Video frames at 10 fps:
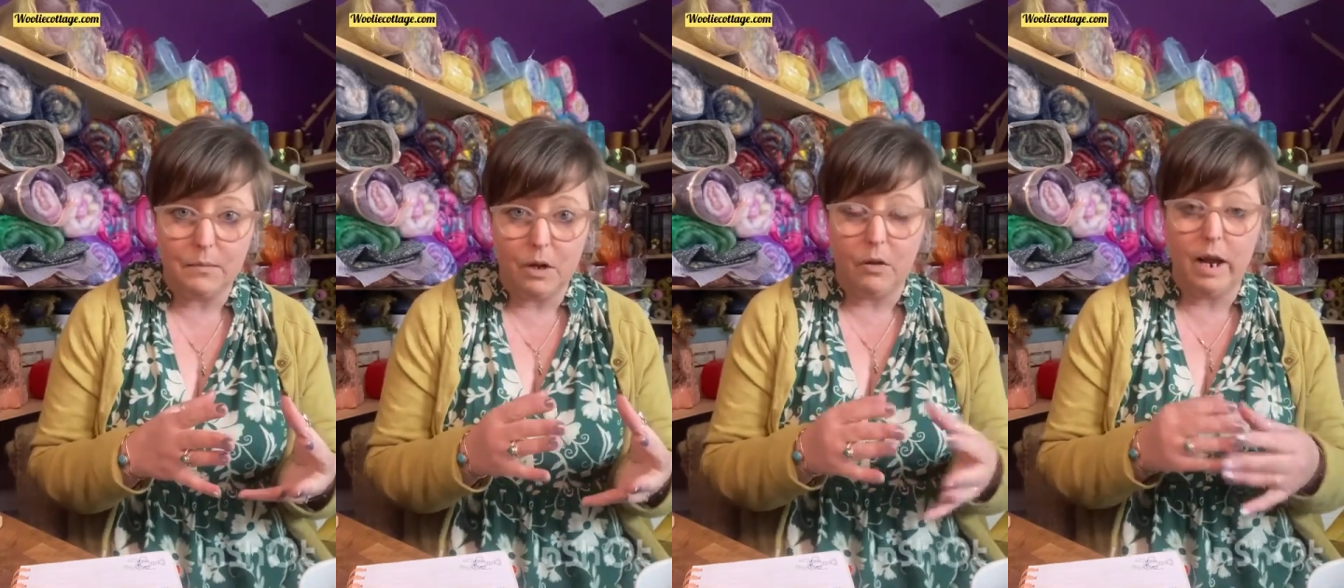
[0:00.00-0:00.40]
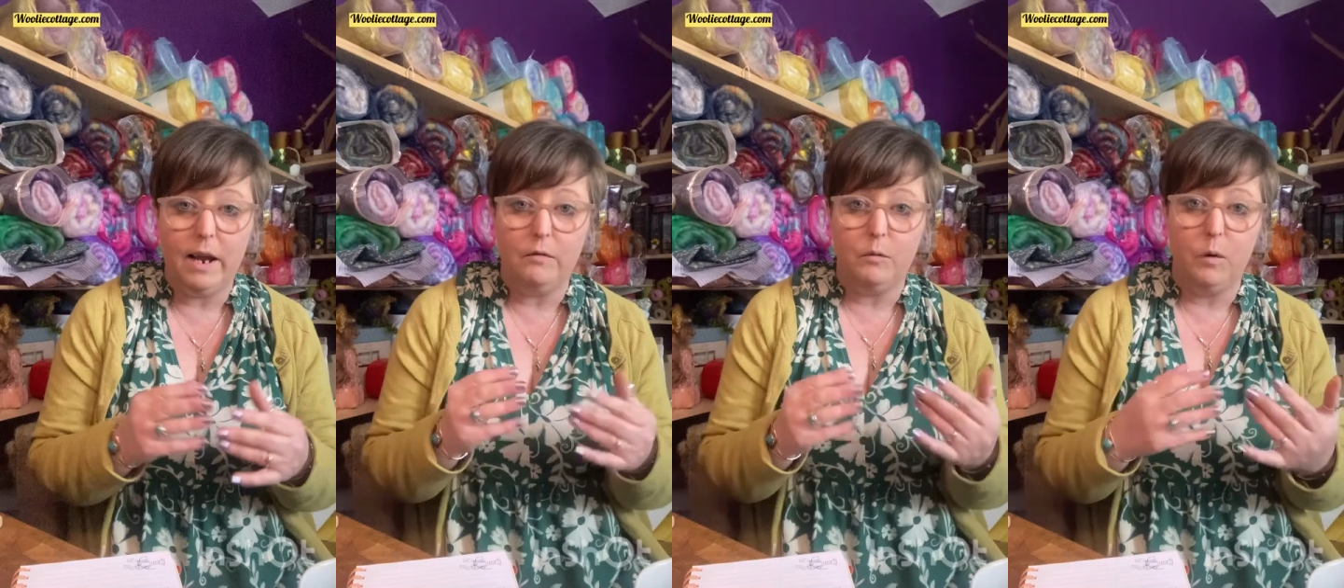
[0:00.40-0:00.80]

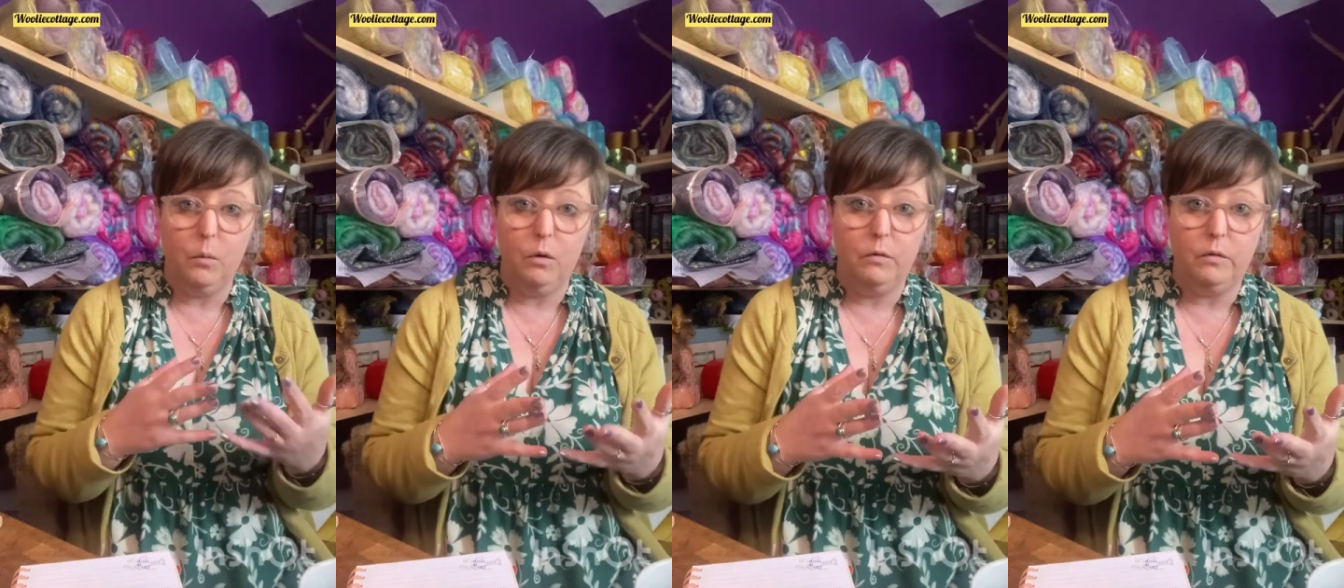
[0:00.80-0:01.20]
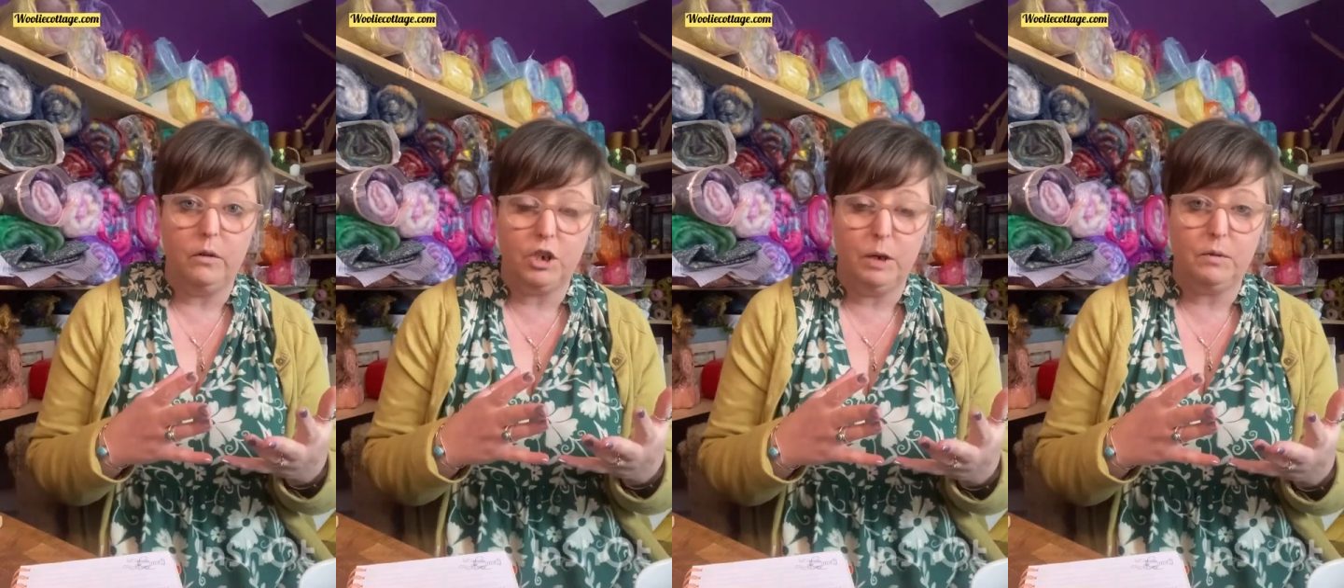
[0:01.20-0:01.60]
okay, from a
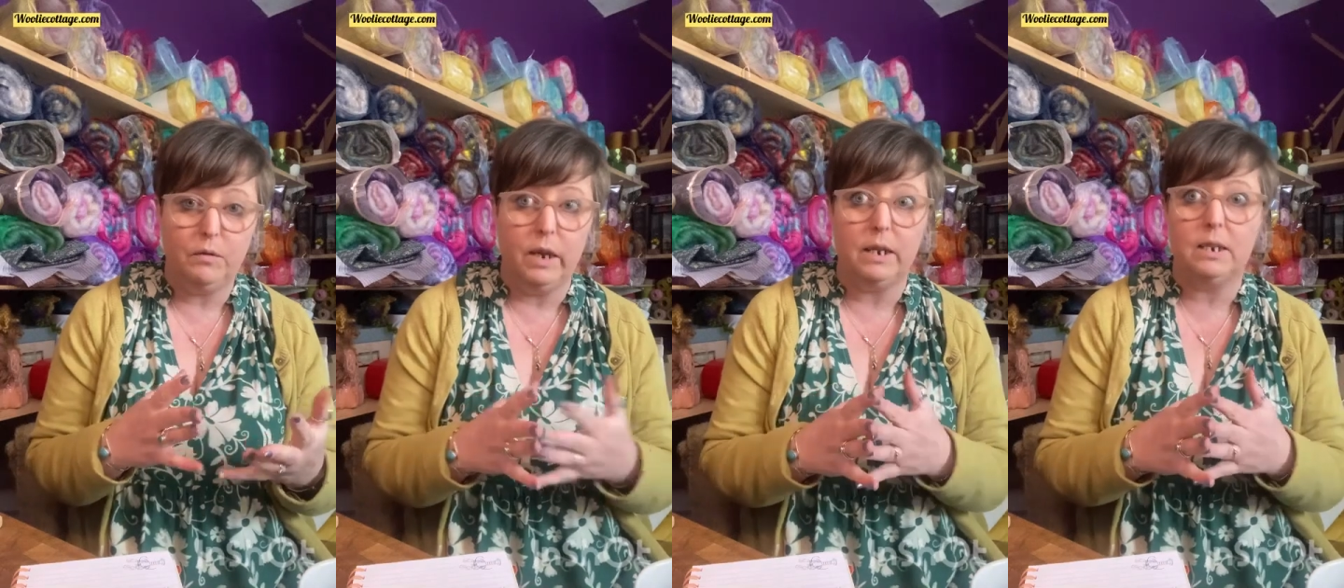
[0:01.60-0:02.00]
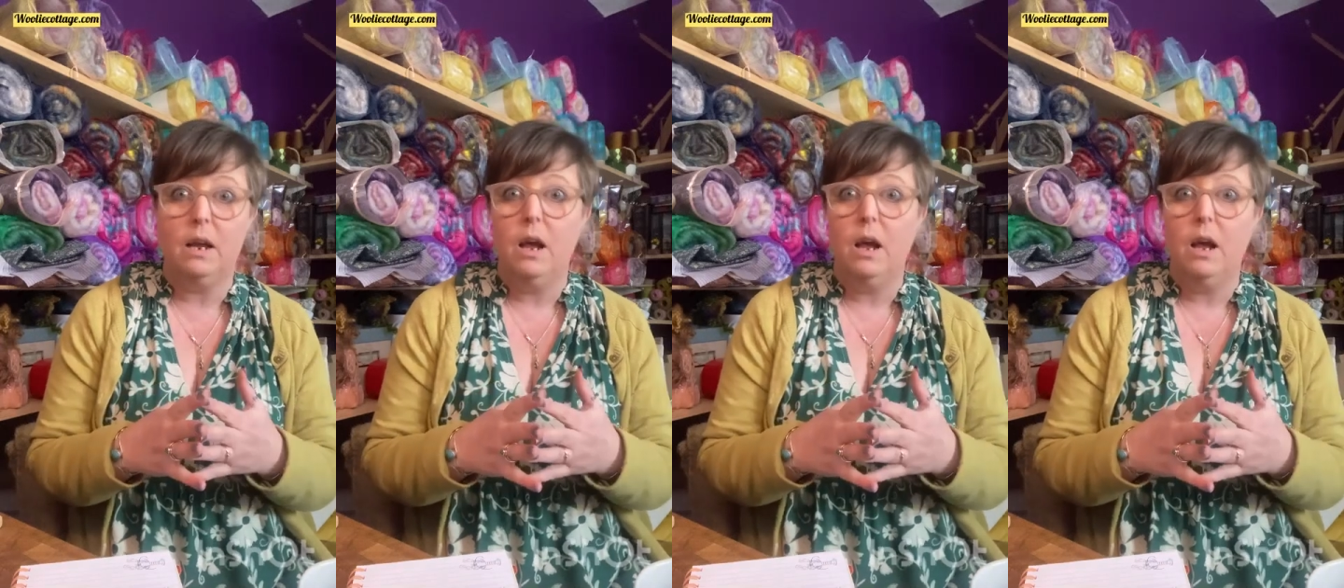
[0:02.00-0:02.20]
sheep's fleece,